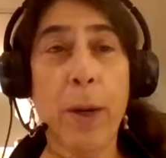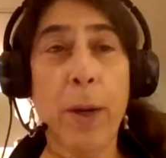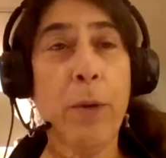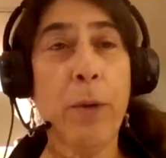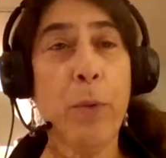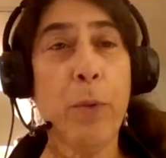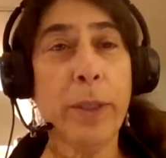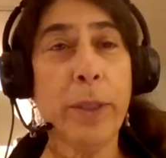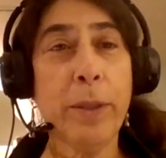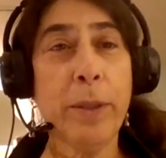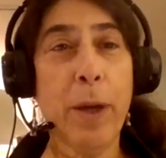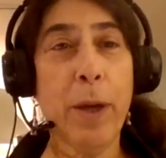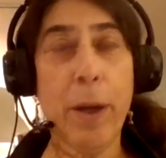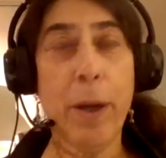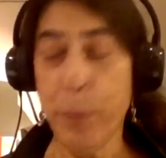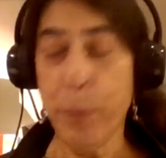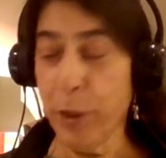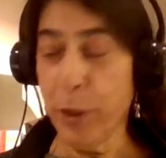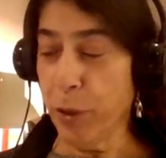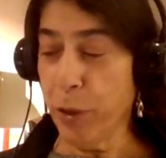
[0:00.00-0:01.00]
one
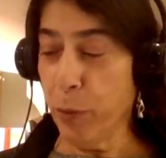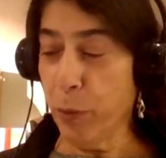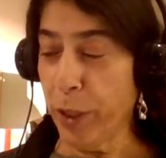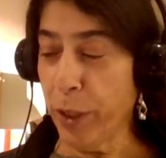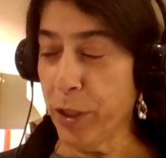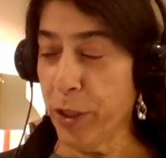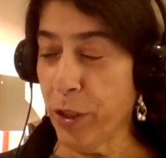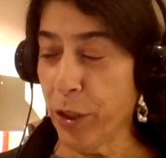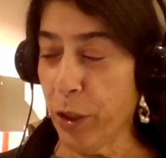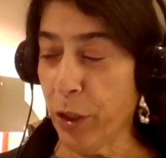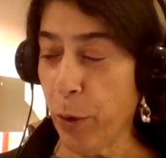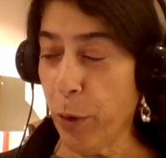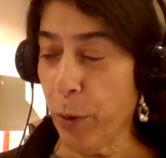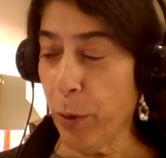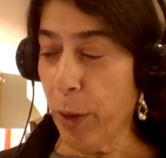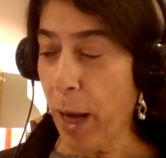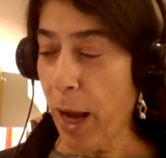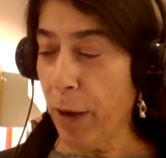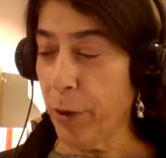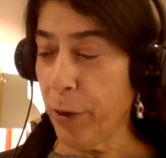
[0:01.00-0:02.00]
person wants to know
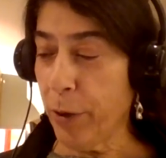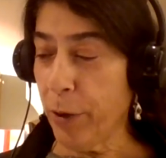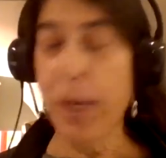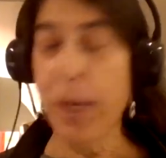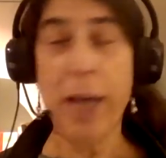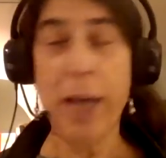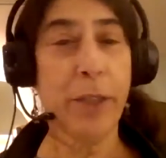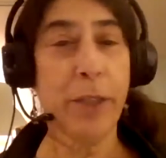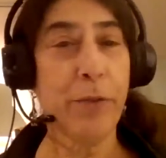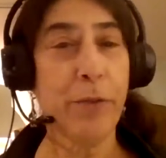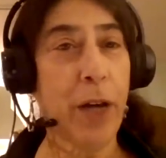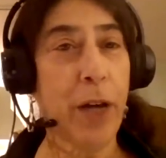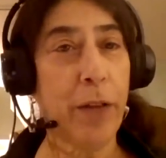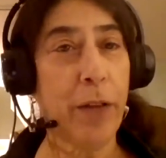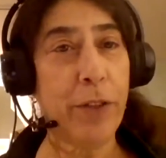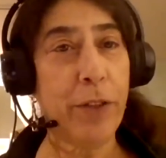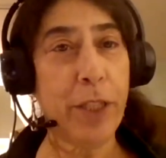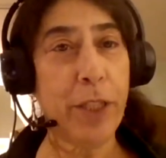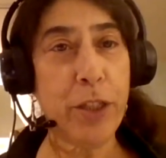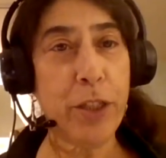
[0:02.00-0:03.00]
how you got
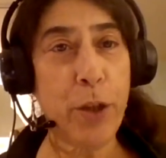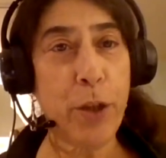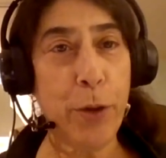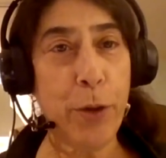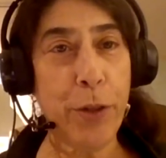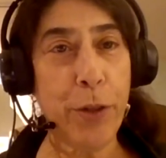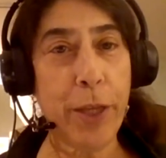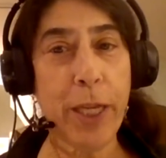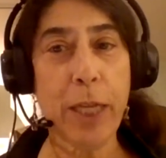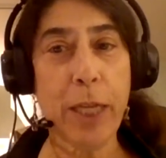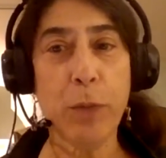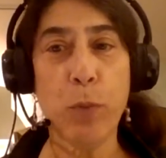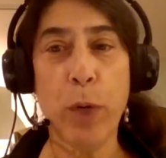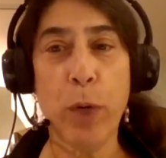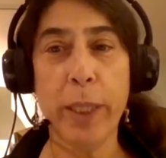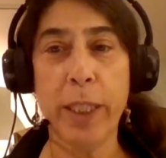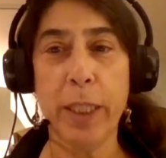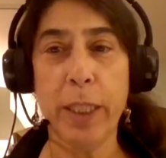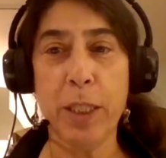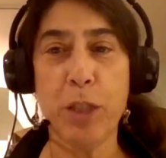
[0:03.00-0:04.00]
involved in this whole thing and
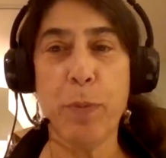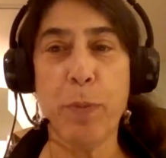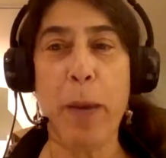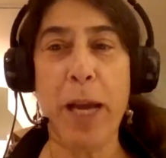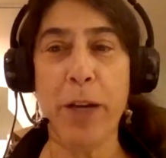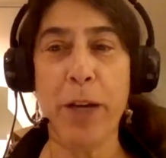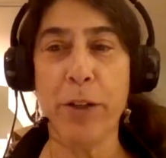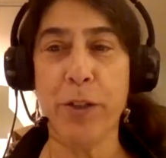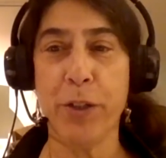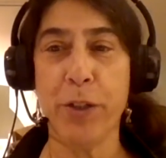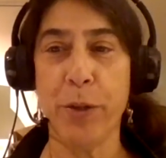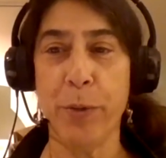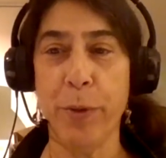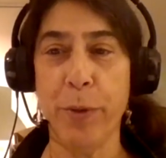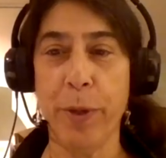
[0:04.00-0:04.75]
what inspires you.